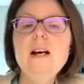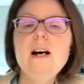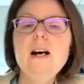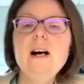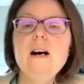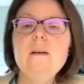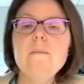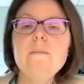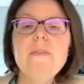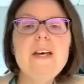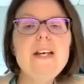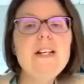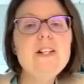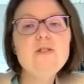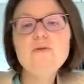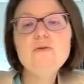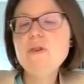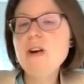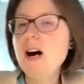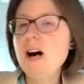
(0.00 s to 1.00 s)
They
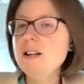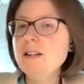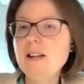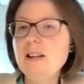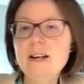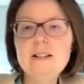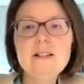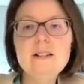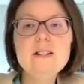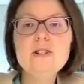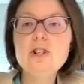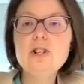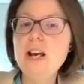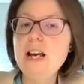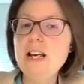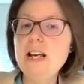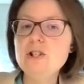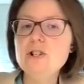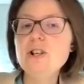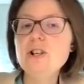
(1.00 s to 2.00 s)
do not like to
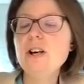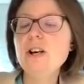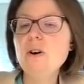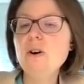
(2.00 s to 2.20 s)
change at